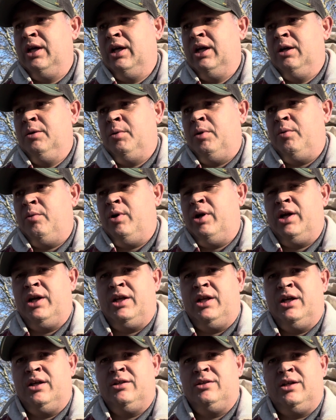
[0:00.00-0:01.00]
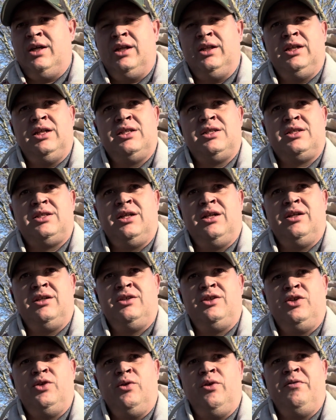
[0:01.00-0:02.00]
but wanted to at least
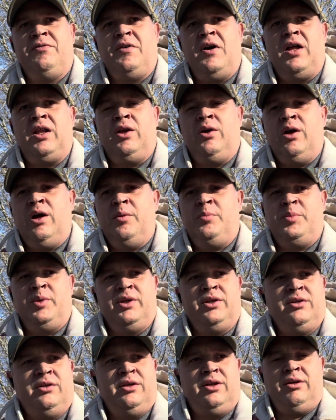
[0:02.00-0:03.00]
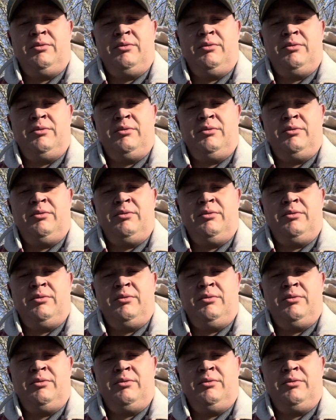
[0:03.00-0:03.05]
do a follow-up and